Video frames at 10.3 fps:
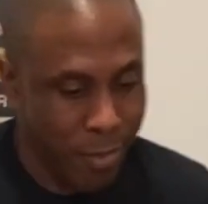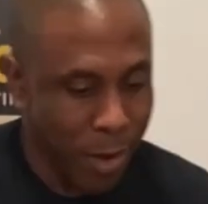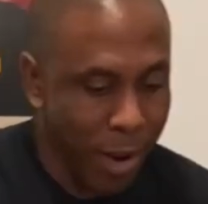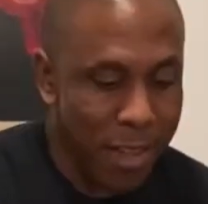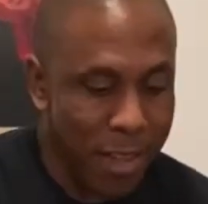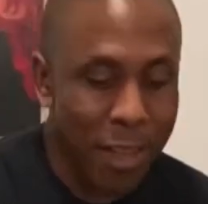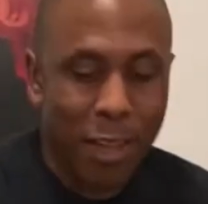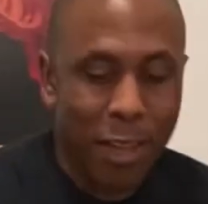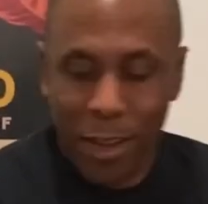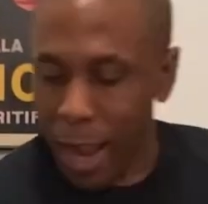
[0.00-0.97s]
All right.
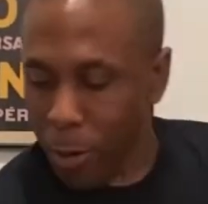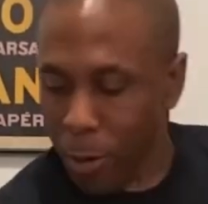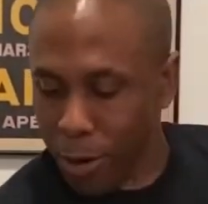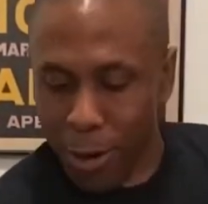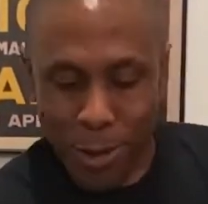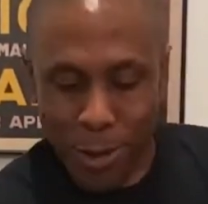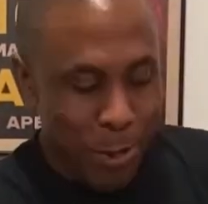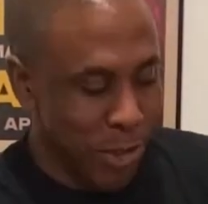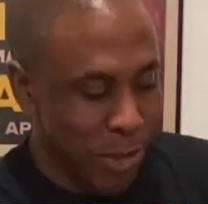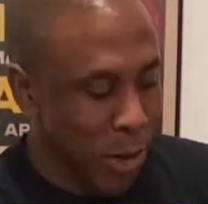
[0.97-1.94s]
Our
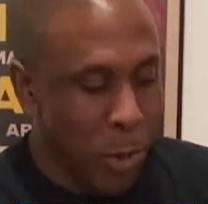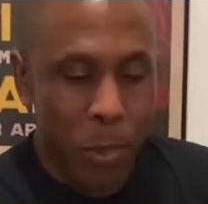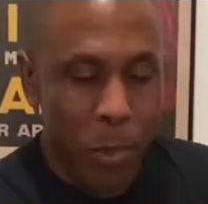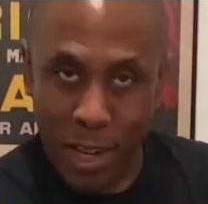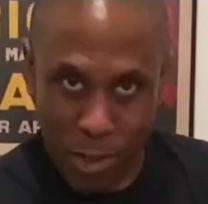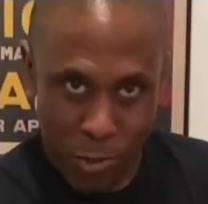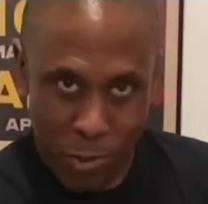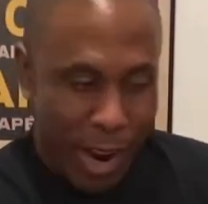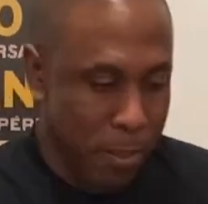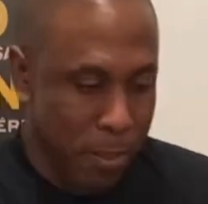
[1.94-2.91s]
unused dough, you can
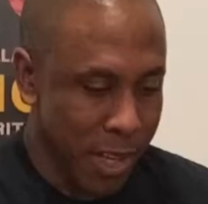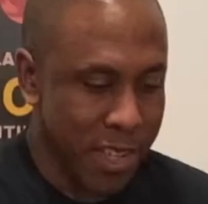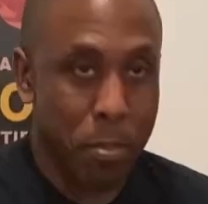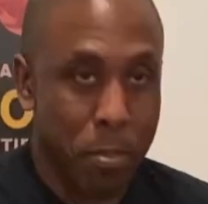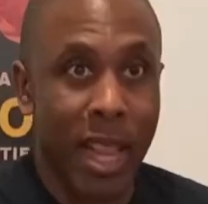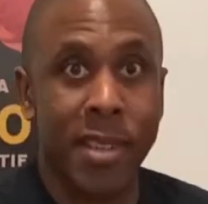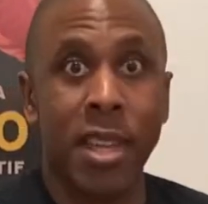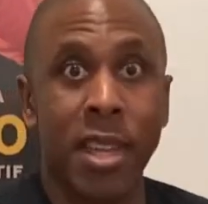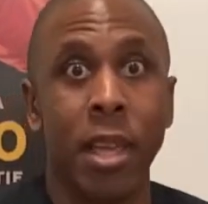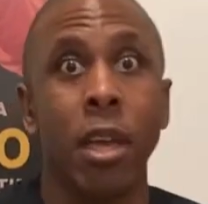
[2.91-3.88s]
just wrap this in
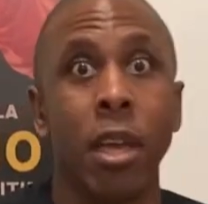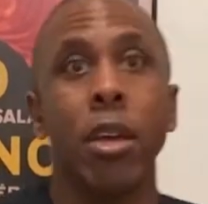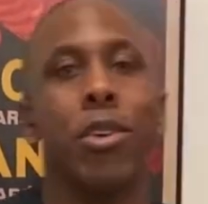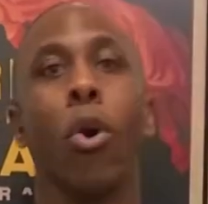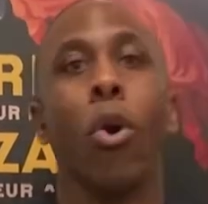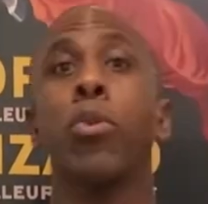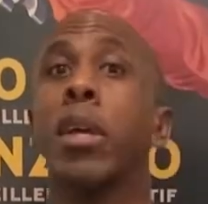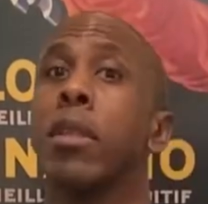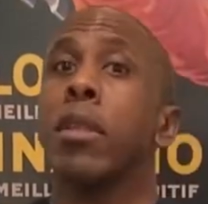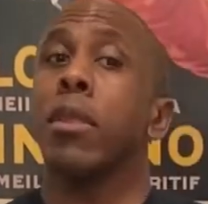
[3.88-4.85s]
plastic. You can hold
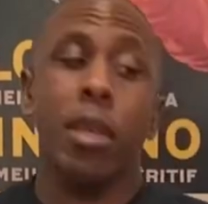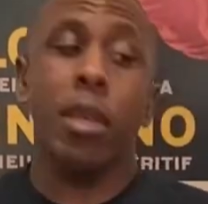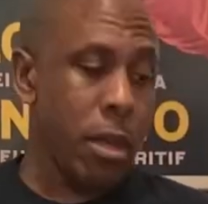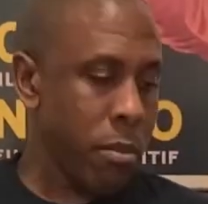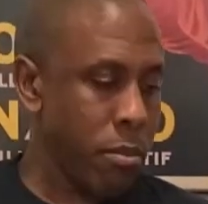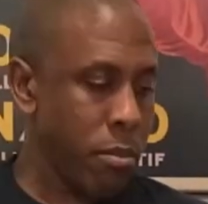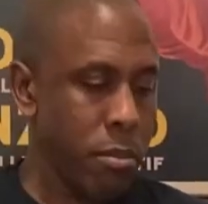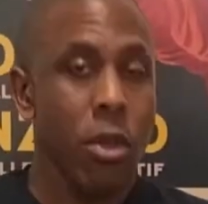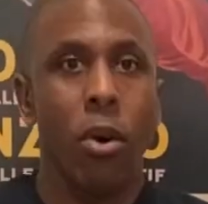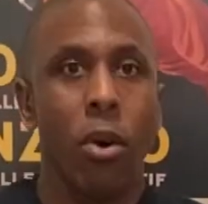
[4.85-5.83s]
it
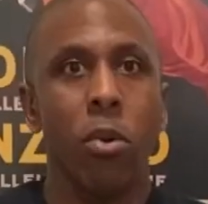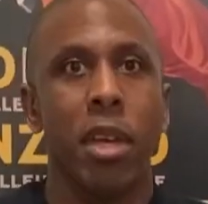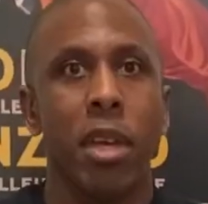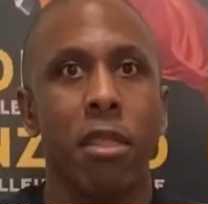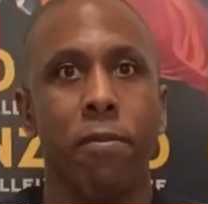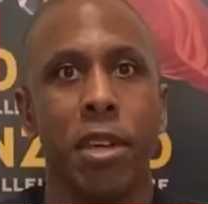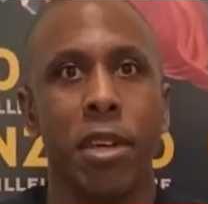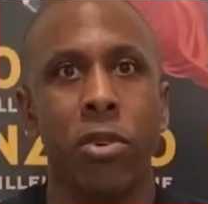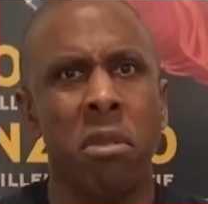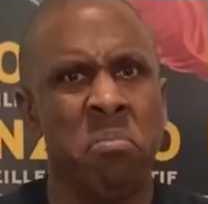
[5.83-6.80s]
in the
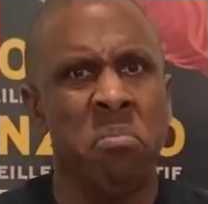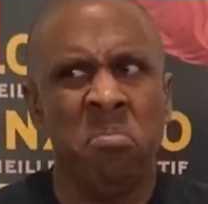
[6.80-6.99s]
freezer